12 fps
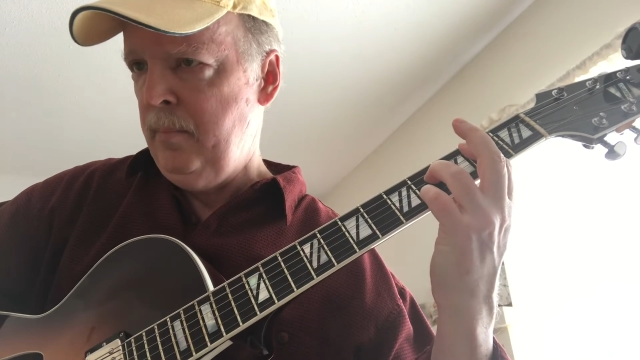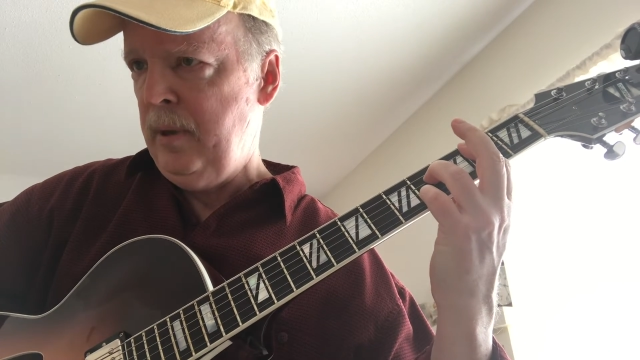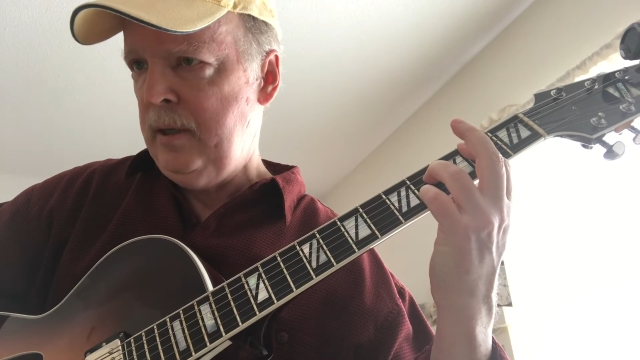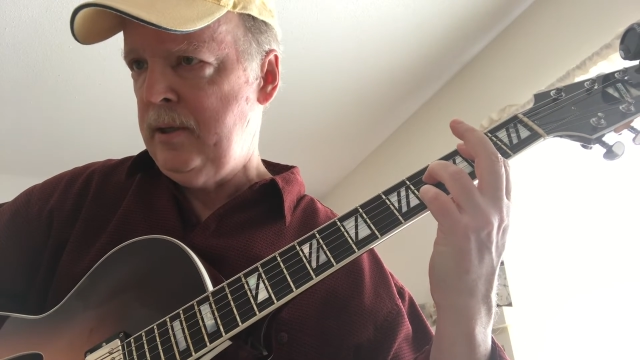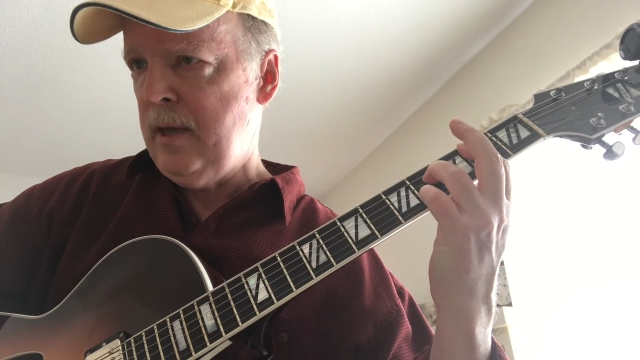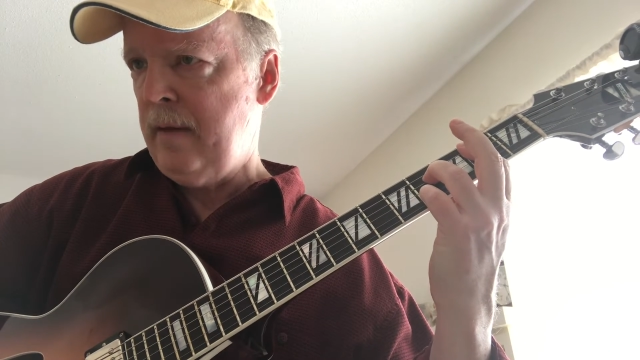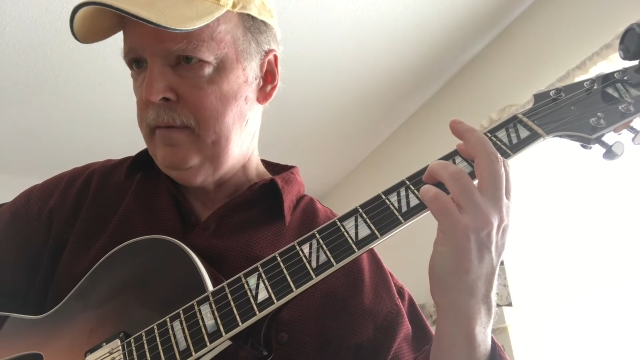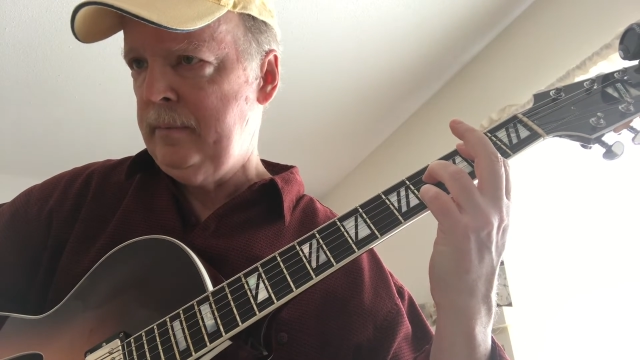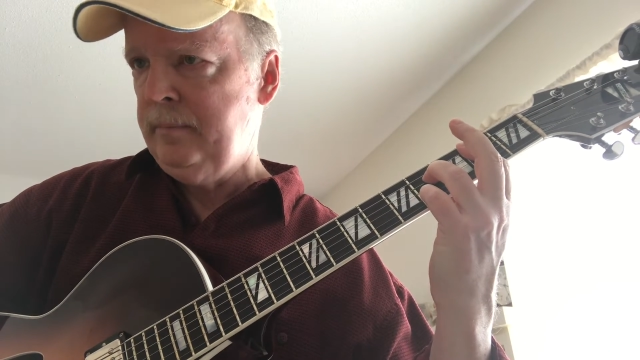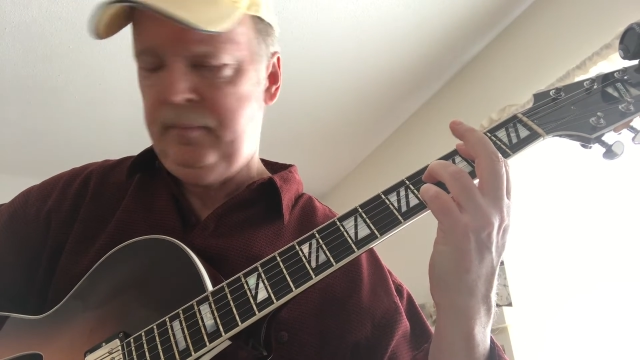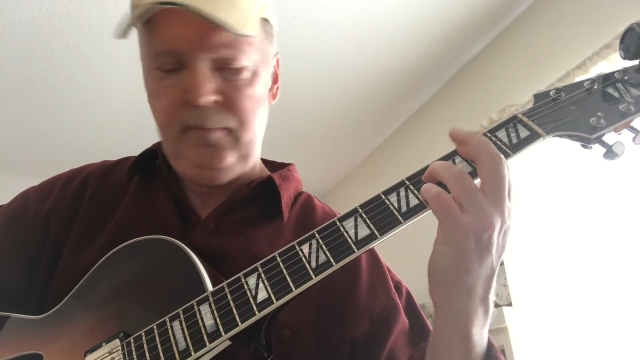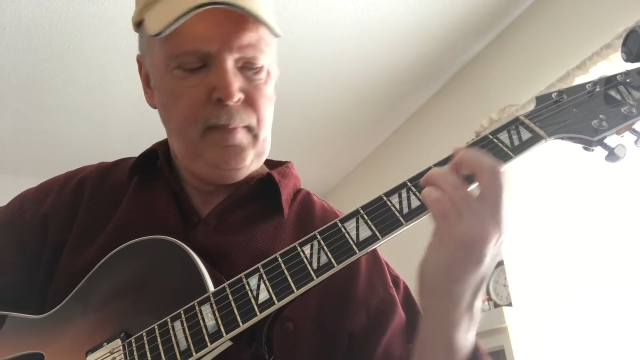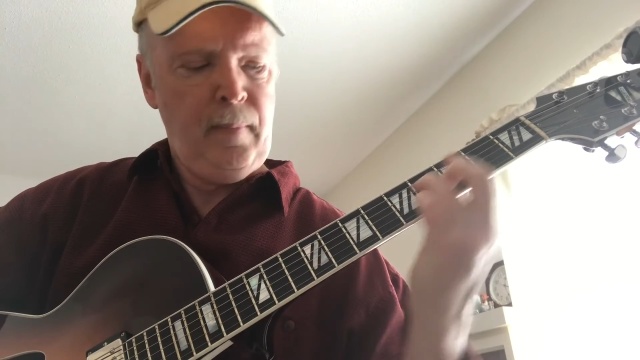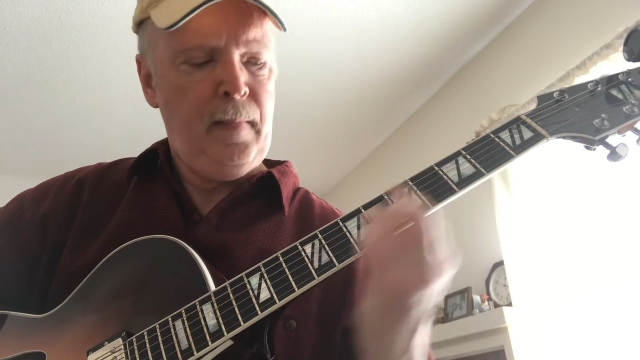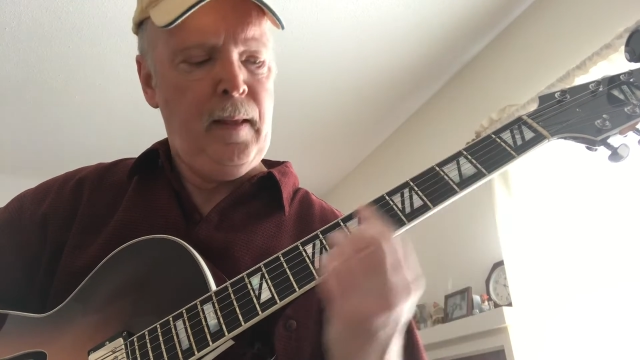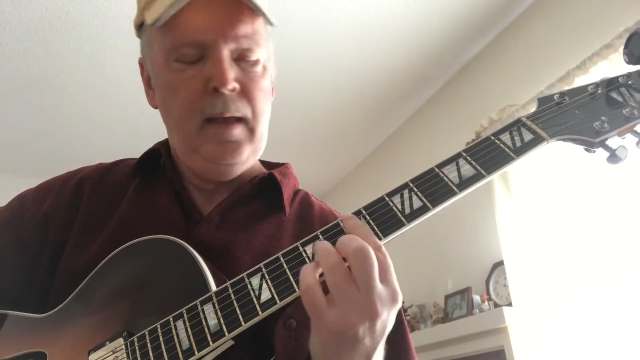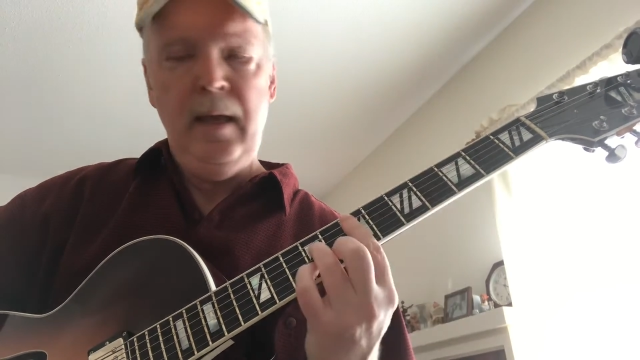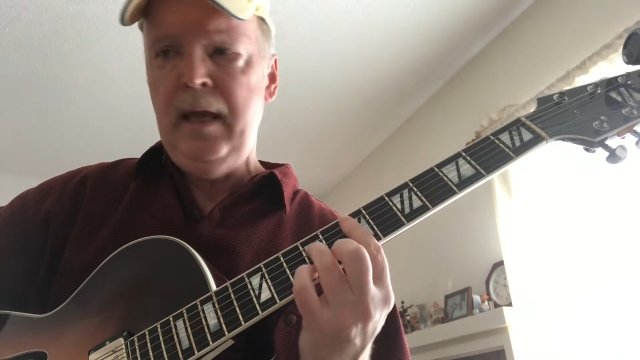
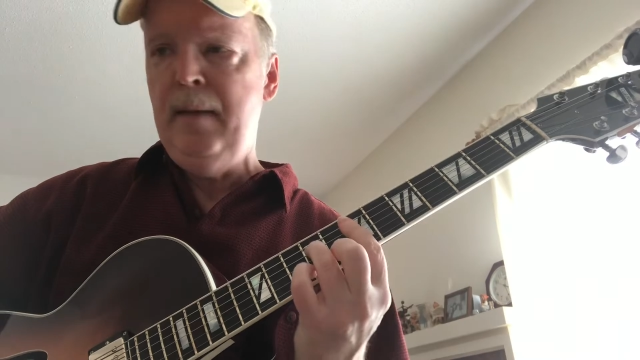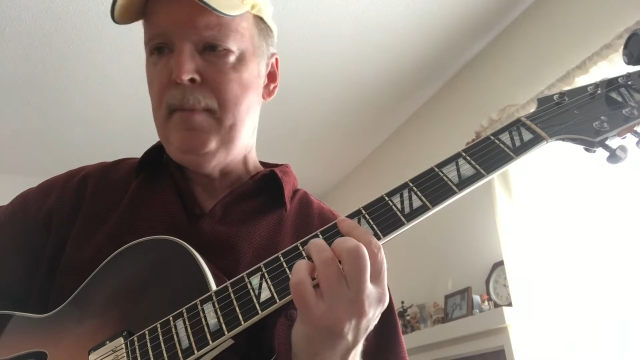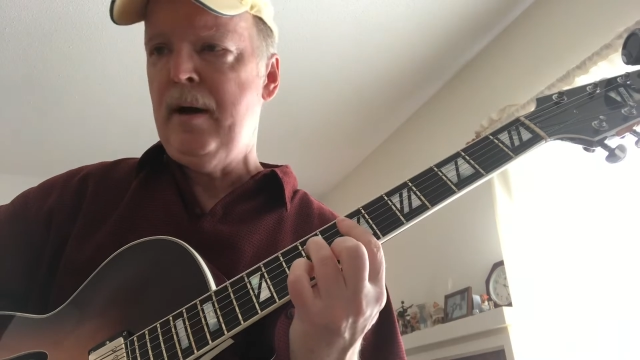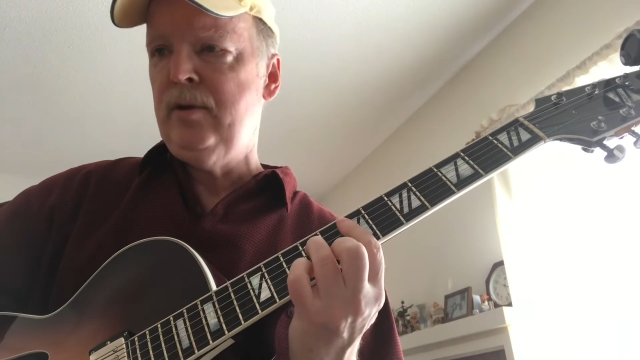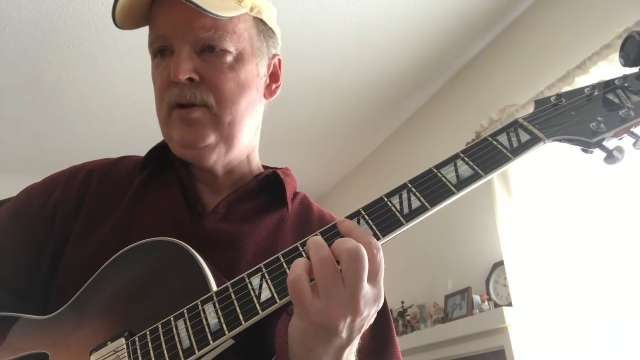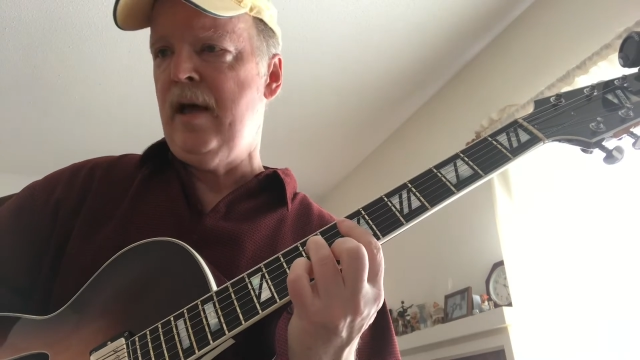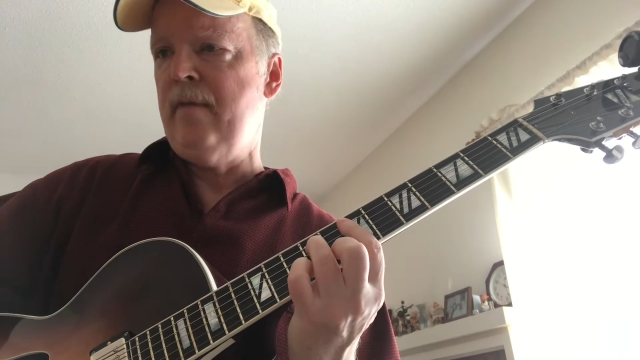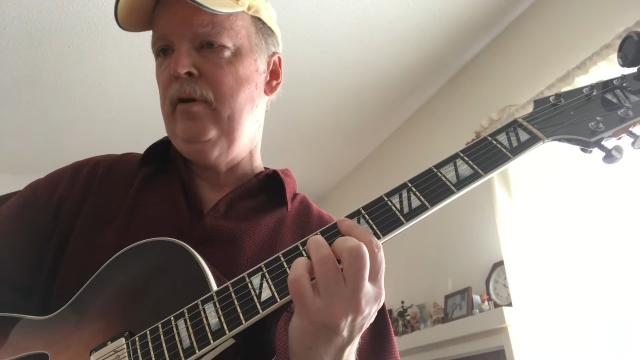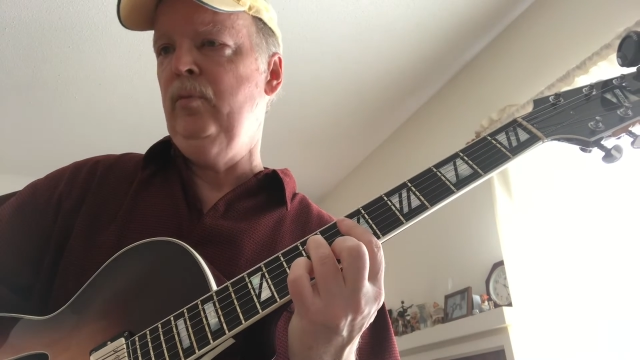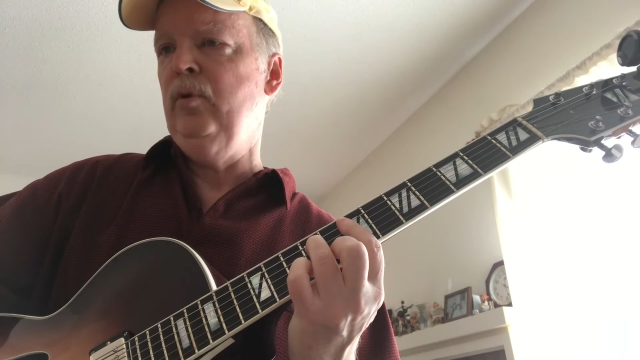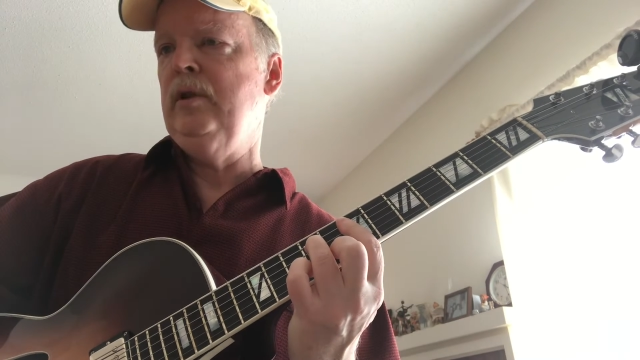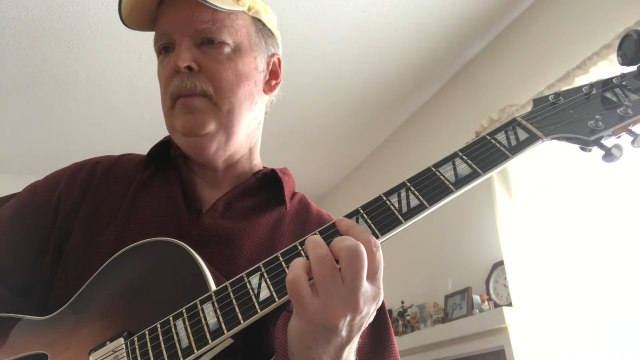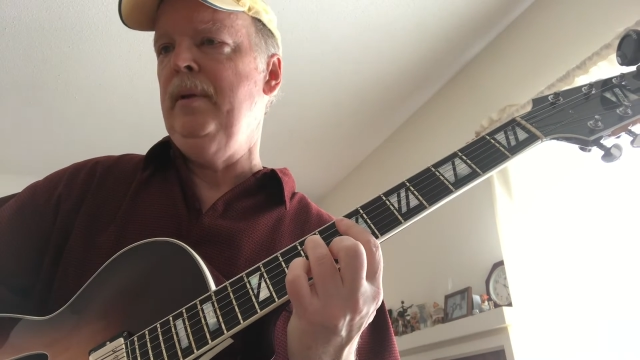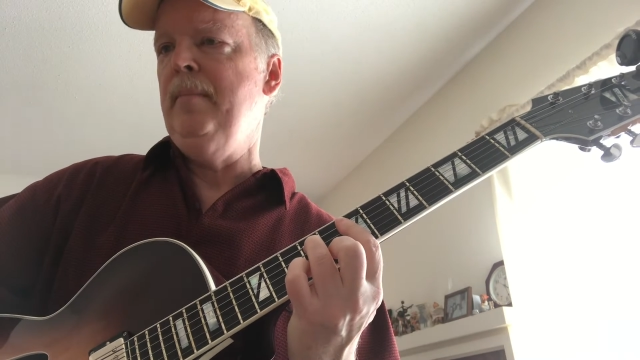B7, E minor 7 with the